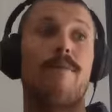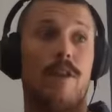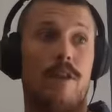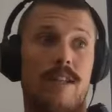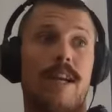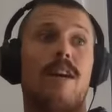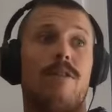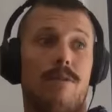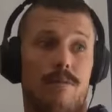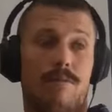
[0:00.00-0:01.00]
further
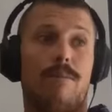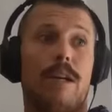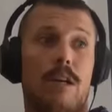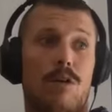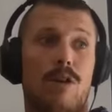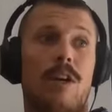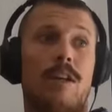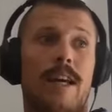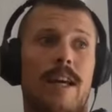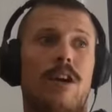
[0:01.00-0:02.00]
south, a bit colder.
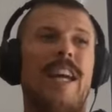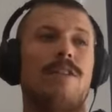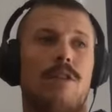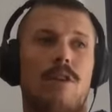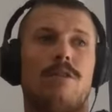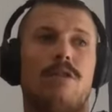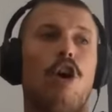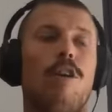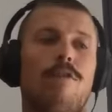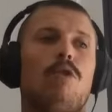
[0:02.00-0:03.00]
Yeah, East Coast
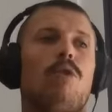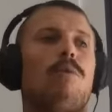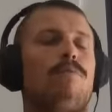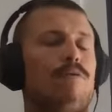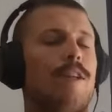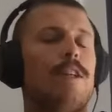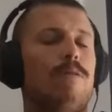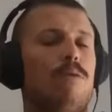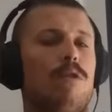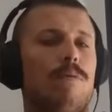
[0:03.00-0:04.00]
overall pretty
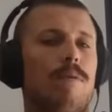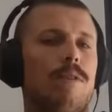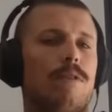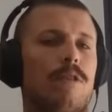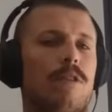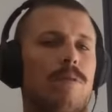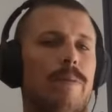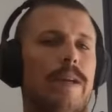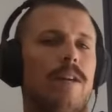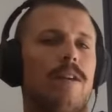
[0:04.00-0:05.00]
warm, so to
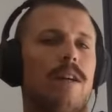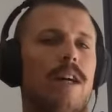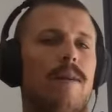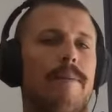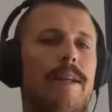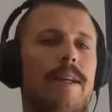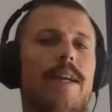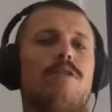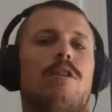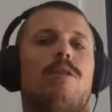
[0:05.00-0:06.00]
speak. And it
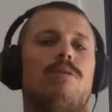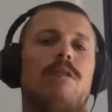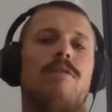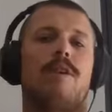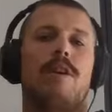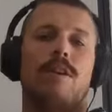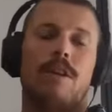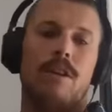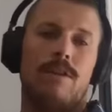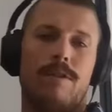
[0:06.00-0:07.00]
gets colder the further
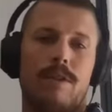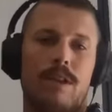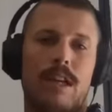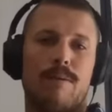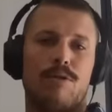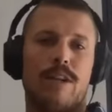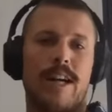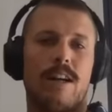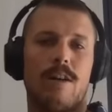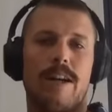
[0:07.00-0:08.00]
if you keep
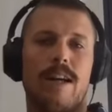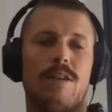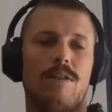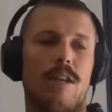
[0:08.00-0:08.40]
tracking around